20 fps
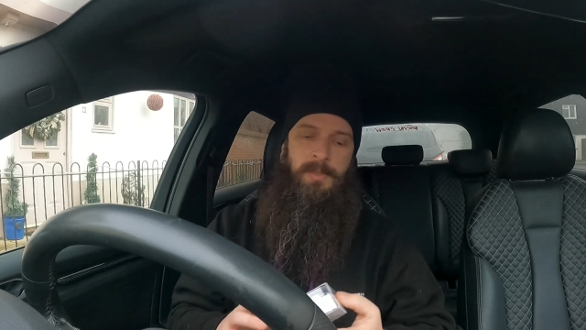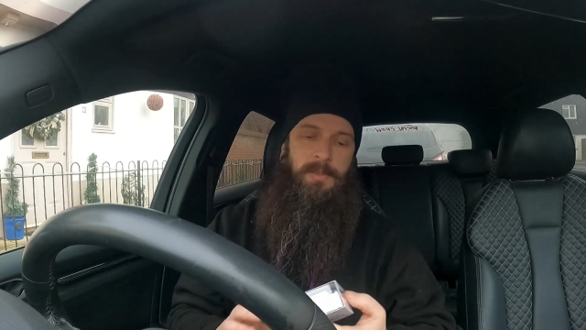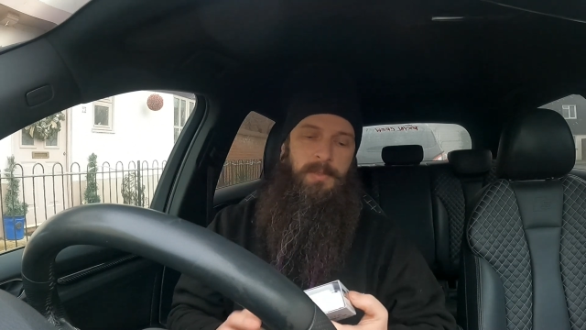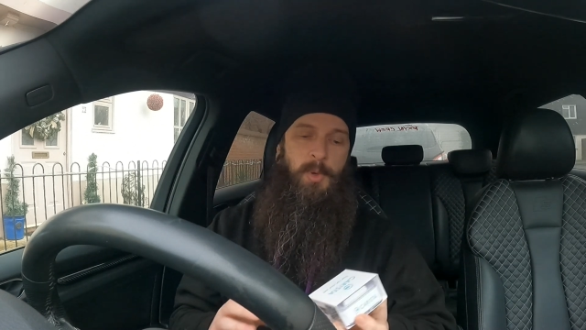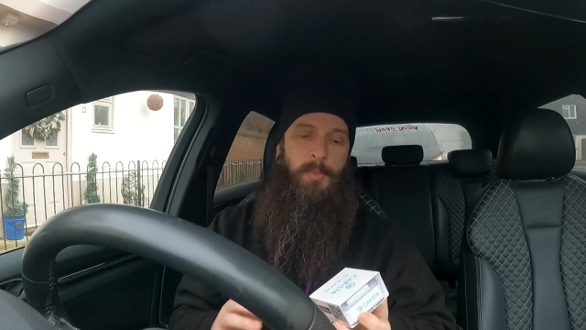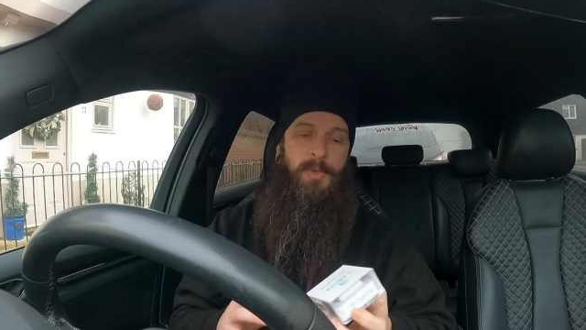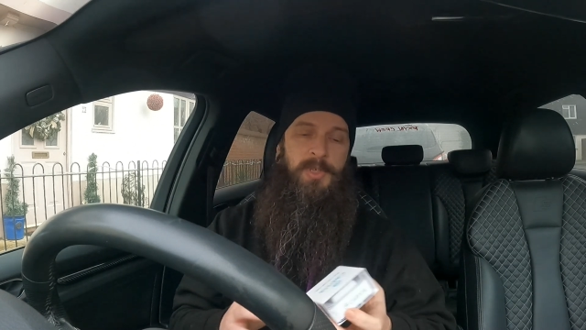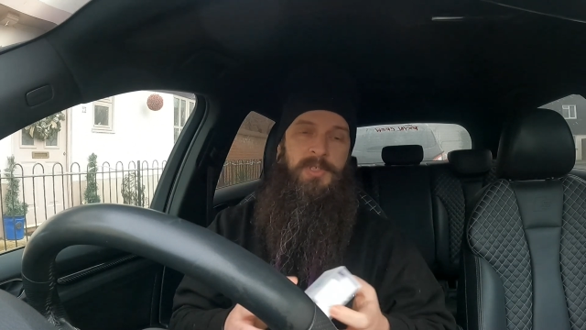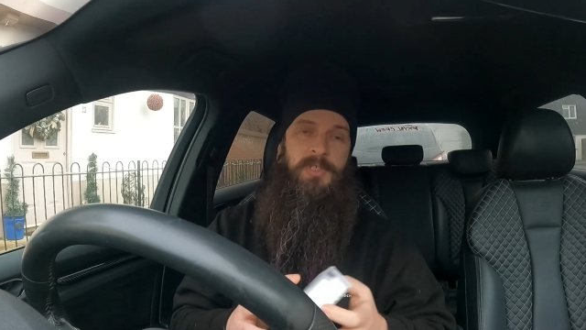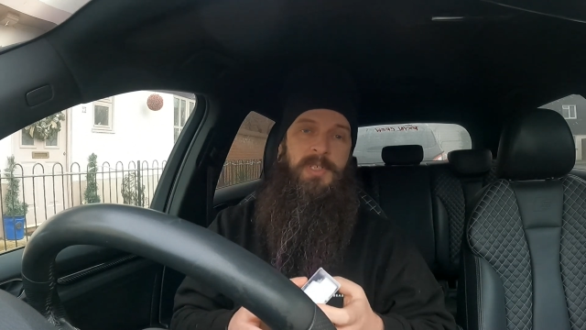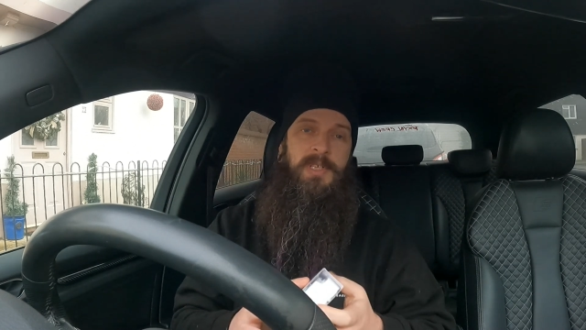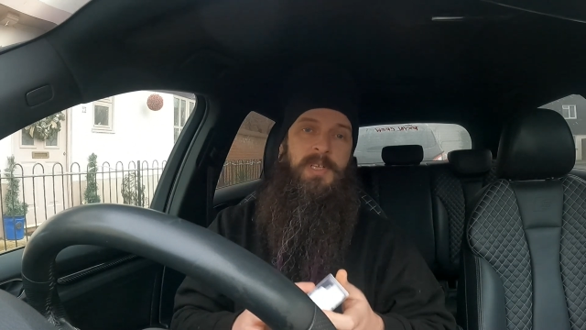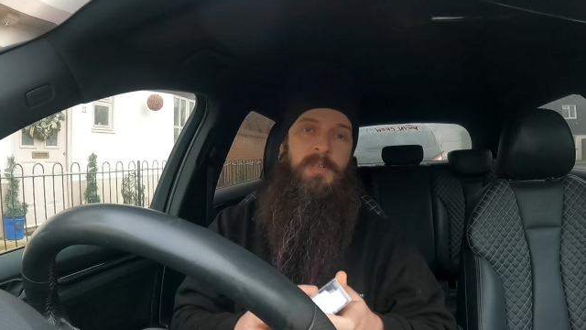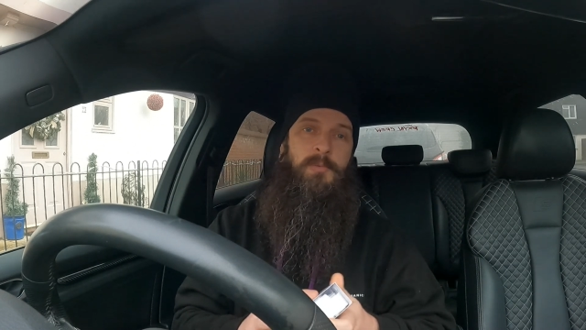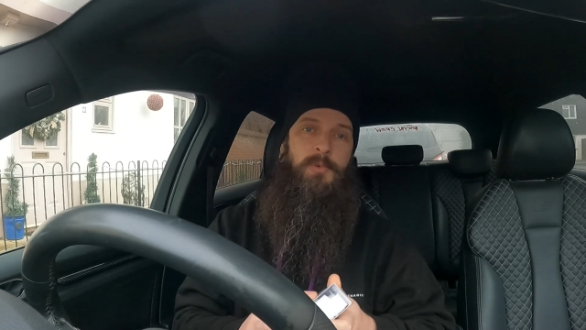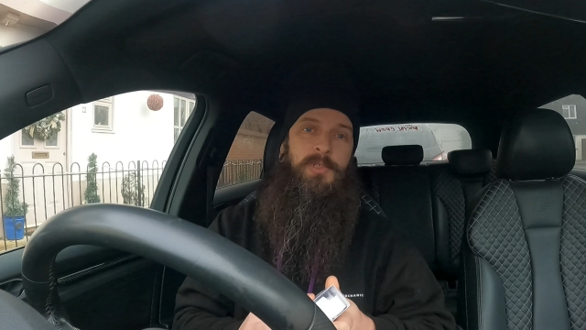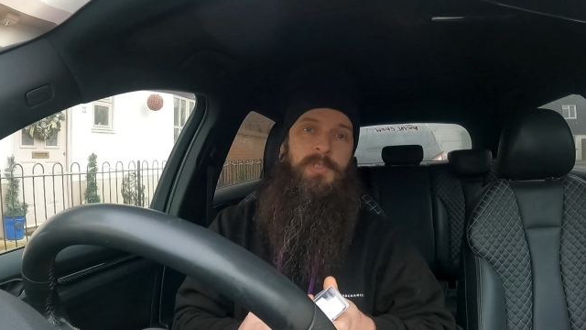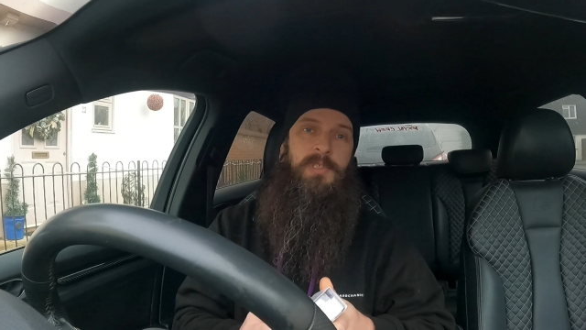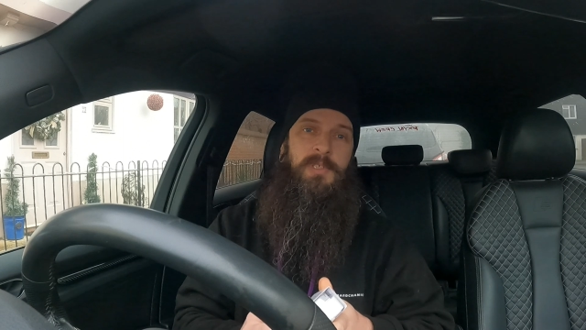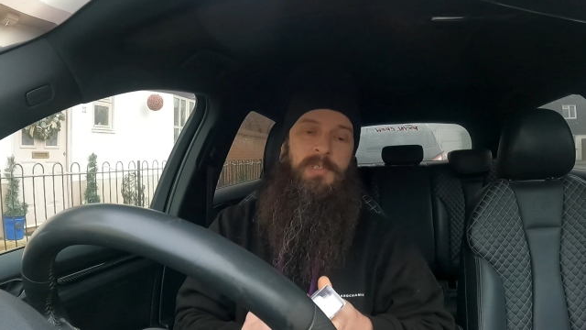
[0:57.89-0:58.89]
But basically
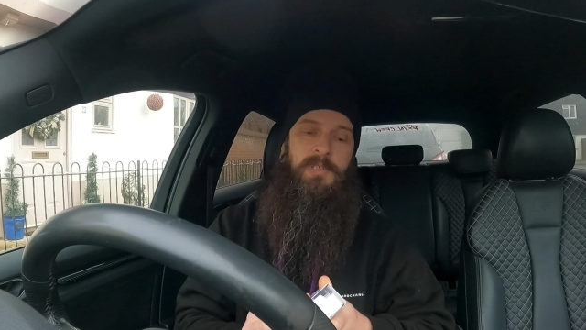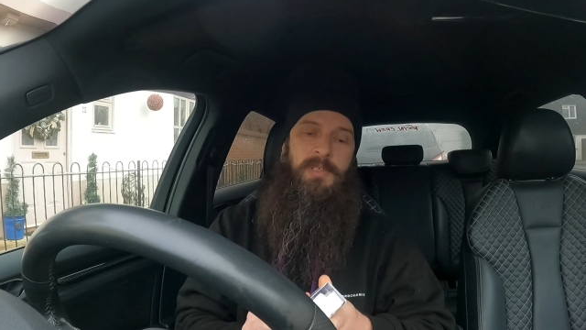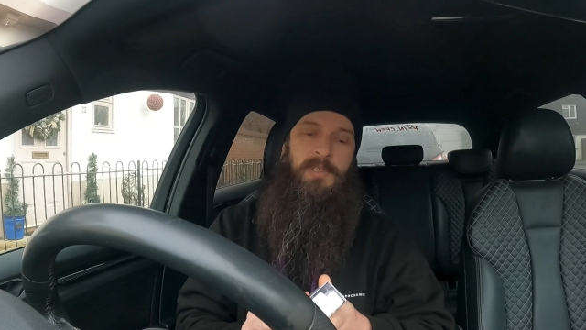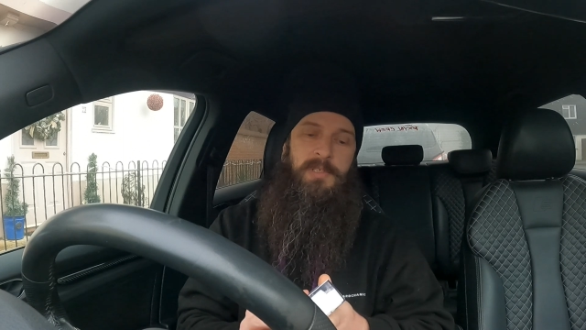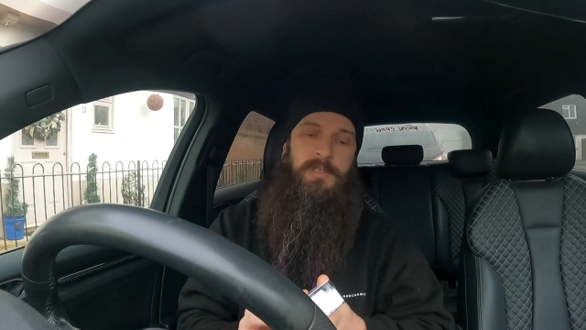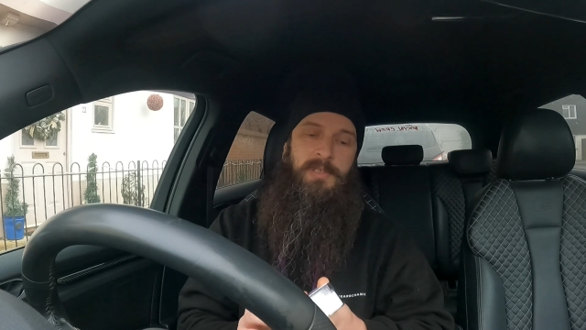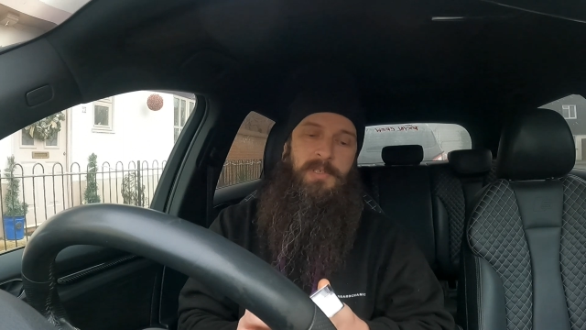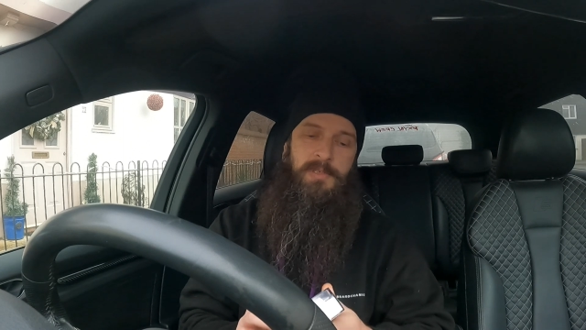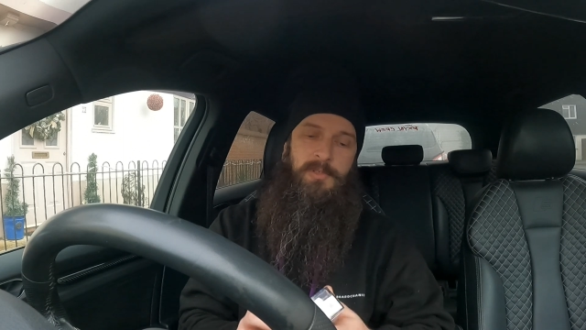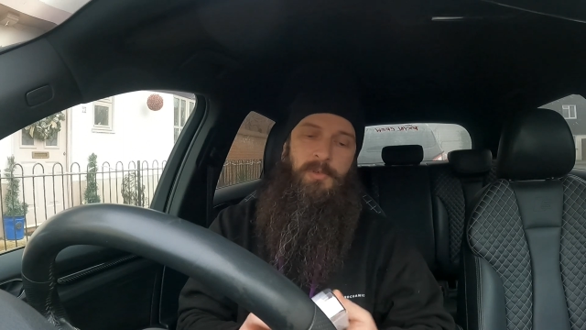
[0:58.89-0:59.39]
what it is,